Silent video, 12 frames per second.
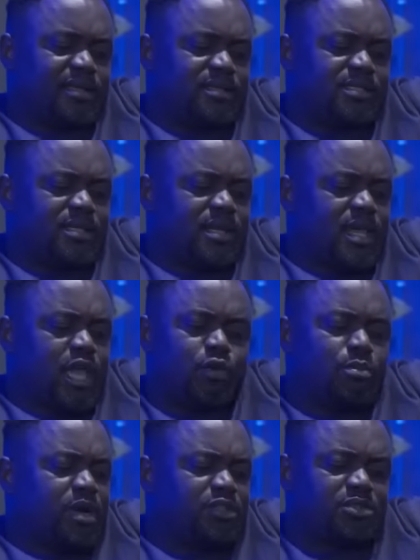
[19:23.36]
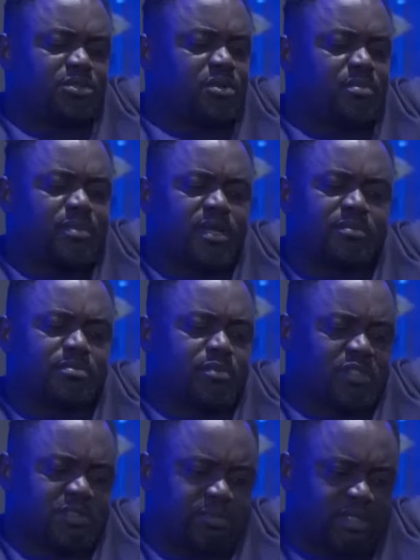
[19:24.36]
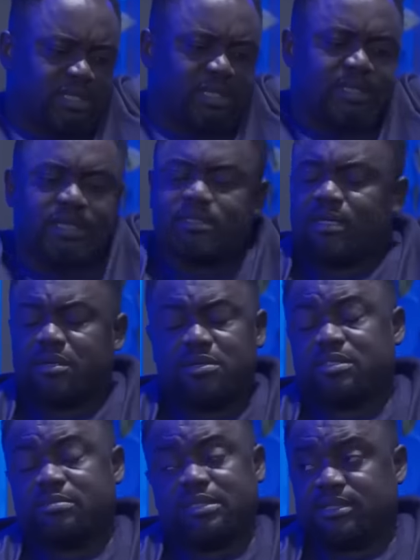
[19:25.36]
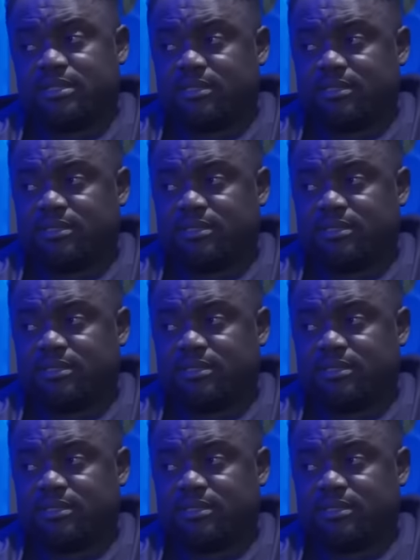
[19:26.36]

You see, a woman should not make much money than her husband.